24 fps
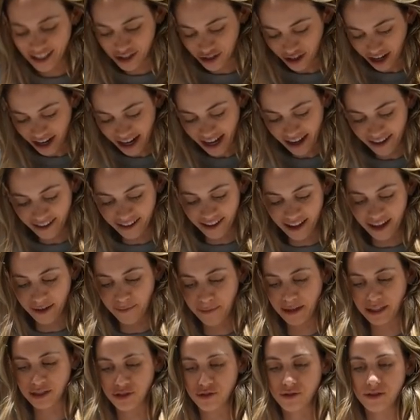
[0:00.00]
try out a lot of
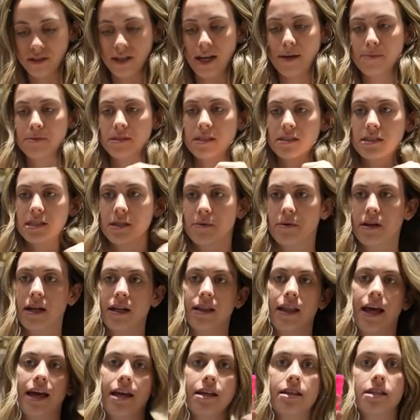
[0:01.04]
menstrual cups to see what I
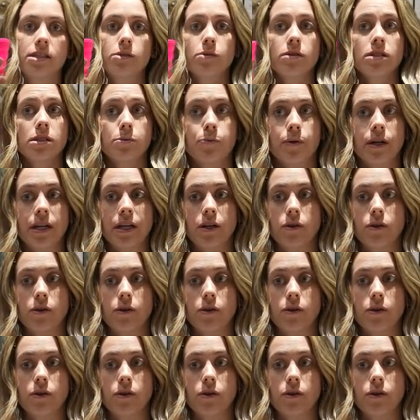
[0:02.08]
like. This one's pretty